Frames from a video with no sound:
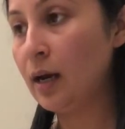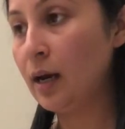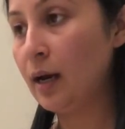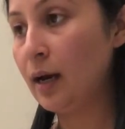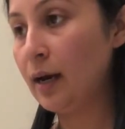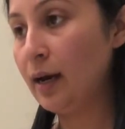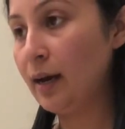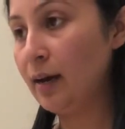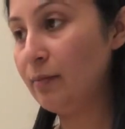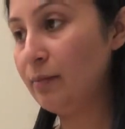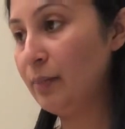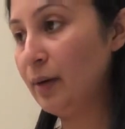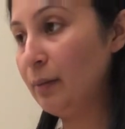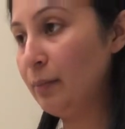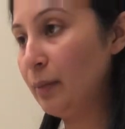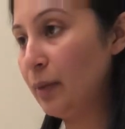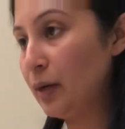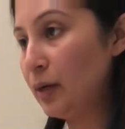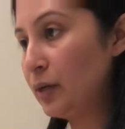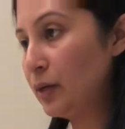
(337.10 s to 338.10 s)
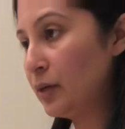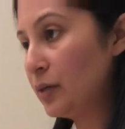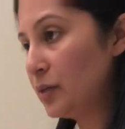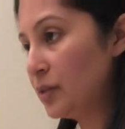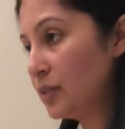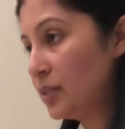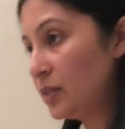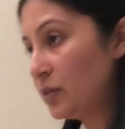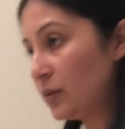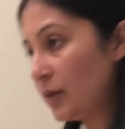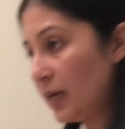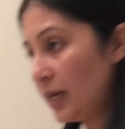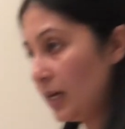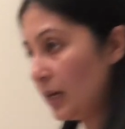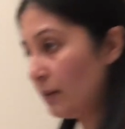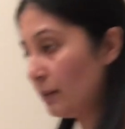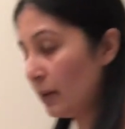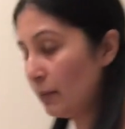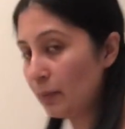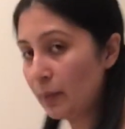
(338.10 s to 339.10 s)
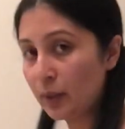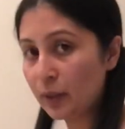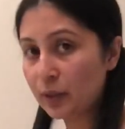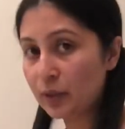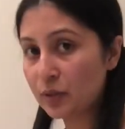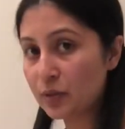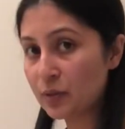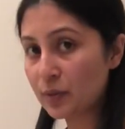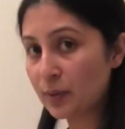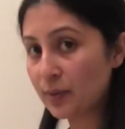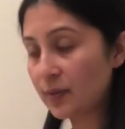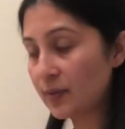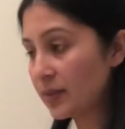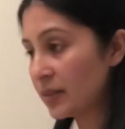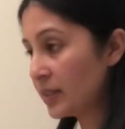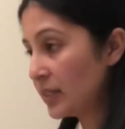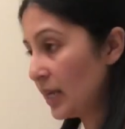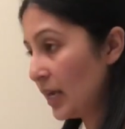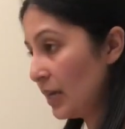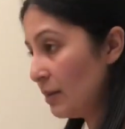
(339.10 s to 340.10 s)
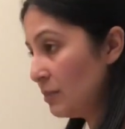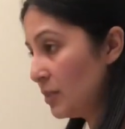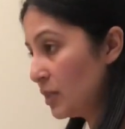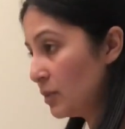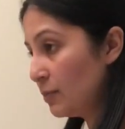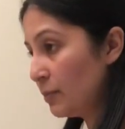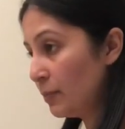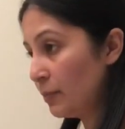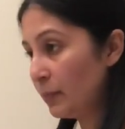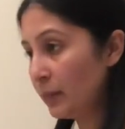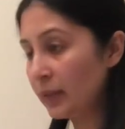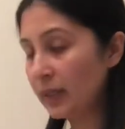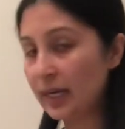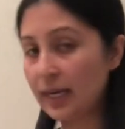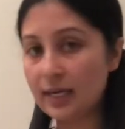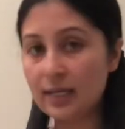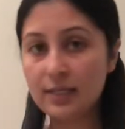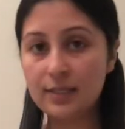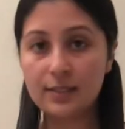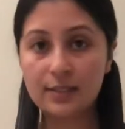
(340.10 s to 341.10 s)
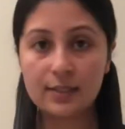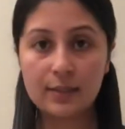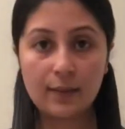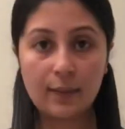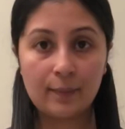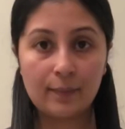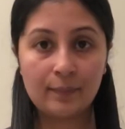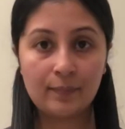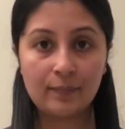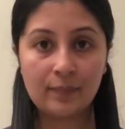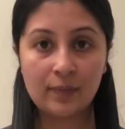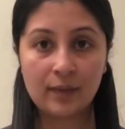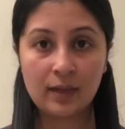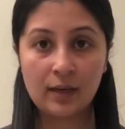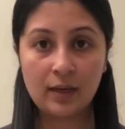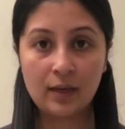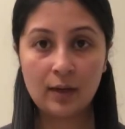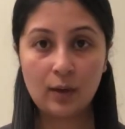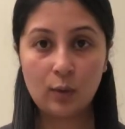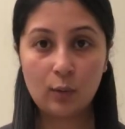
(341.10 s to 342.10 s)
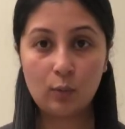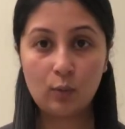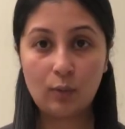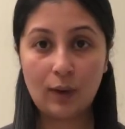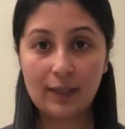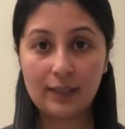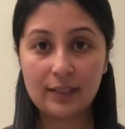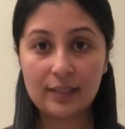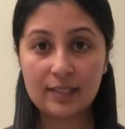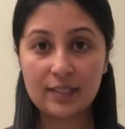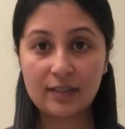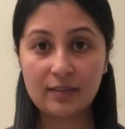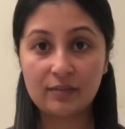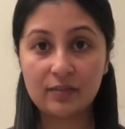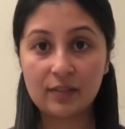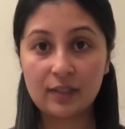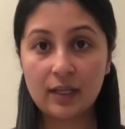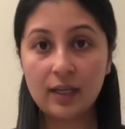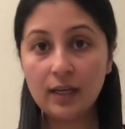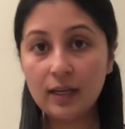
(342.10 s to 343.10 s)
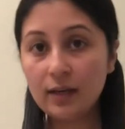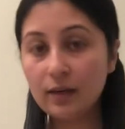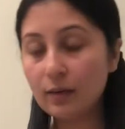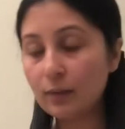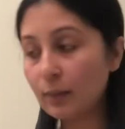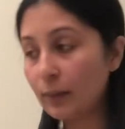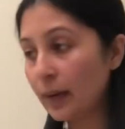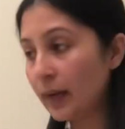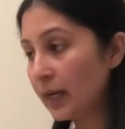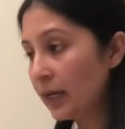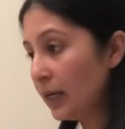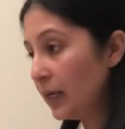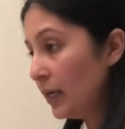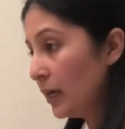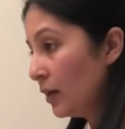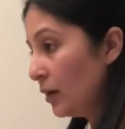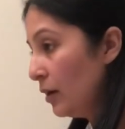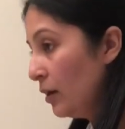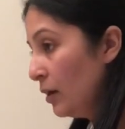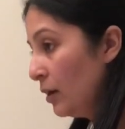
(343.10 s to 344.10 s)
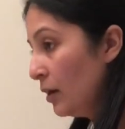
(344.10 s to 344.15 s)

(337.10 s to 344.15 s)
I have my markers straight. My markers are at the same place, relatively, right here.